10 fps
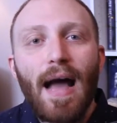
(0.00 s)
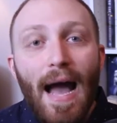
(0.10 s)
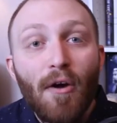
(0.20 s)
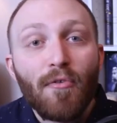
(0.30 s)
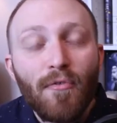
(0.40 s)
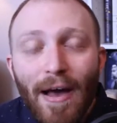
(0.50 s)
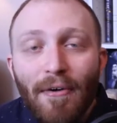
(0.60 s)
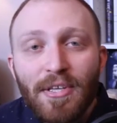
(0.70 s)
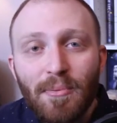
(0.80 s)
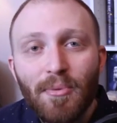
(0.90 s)
how
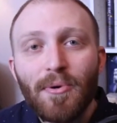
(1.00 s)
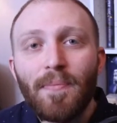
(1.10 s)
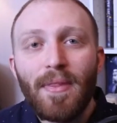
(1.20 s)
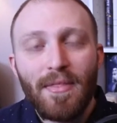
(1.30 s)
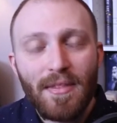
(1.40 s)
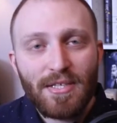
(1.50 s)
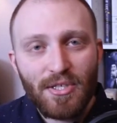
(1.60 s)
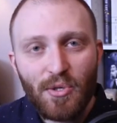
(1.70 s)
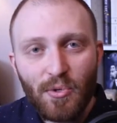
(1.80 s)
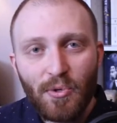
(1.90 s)
valuable
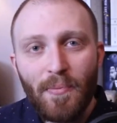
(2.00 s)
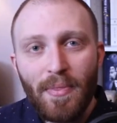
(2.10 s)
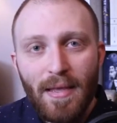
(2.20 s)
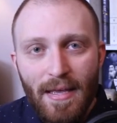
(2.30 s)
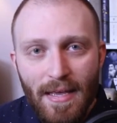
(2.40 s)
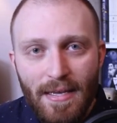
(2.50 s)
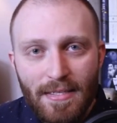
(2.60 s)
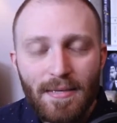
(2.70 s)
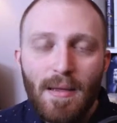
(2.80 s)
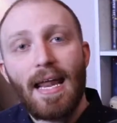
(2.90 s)
this tool
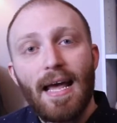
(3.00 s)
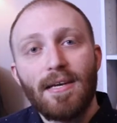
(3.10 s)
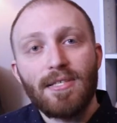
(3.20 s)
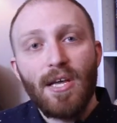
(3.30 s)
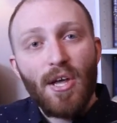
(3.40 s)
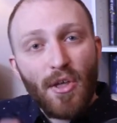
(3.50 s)
is. It has